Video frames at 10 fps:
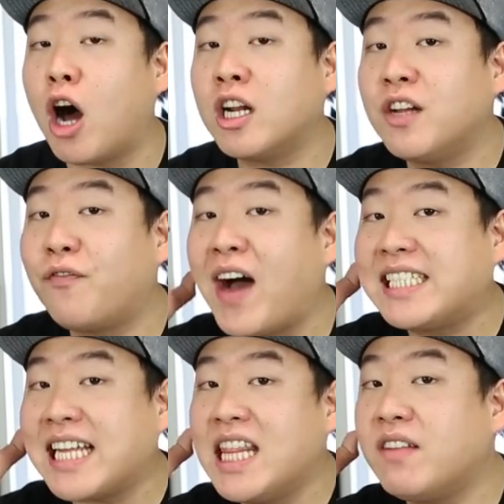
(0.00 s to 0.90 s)
on a
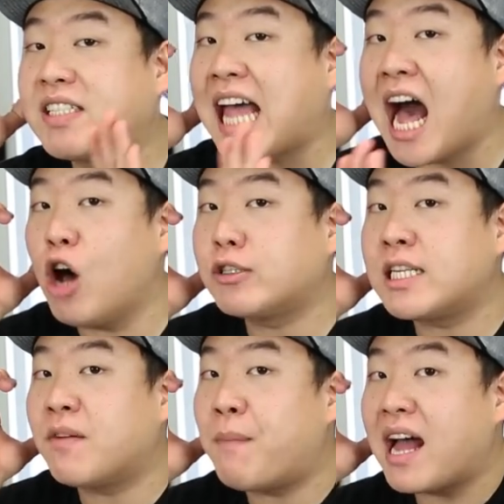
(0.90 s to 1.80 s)
device that lives
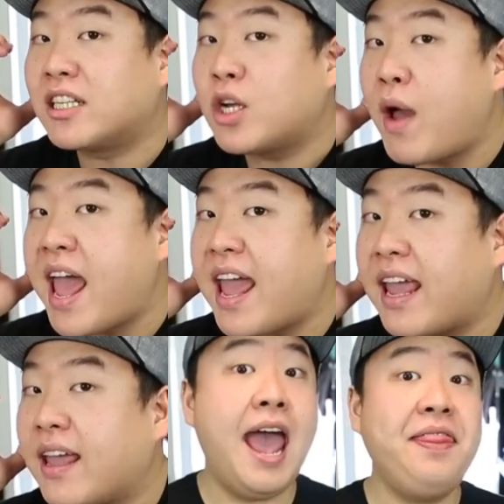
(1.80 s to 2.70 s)
thousands of miles
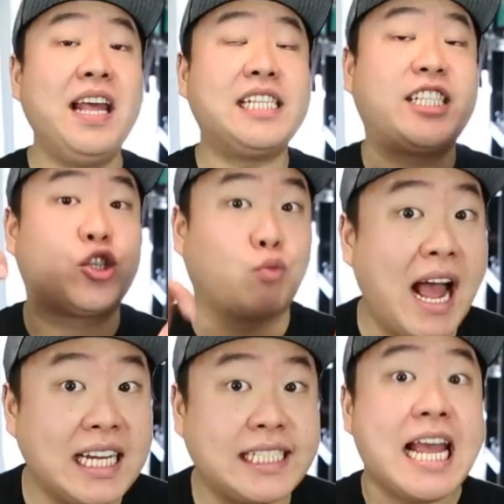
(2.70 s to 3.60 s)
away. And this
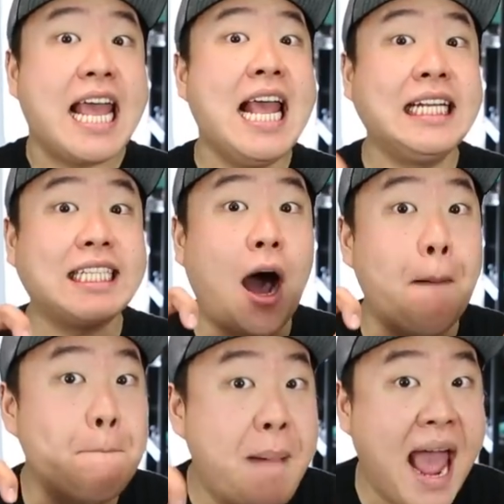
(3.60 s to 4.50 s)
dress is
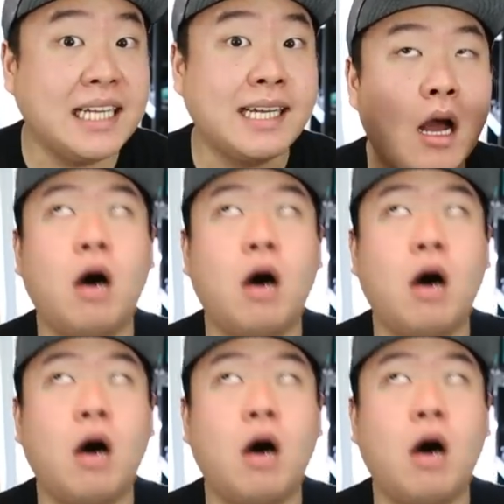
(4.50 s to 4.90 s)
amazing.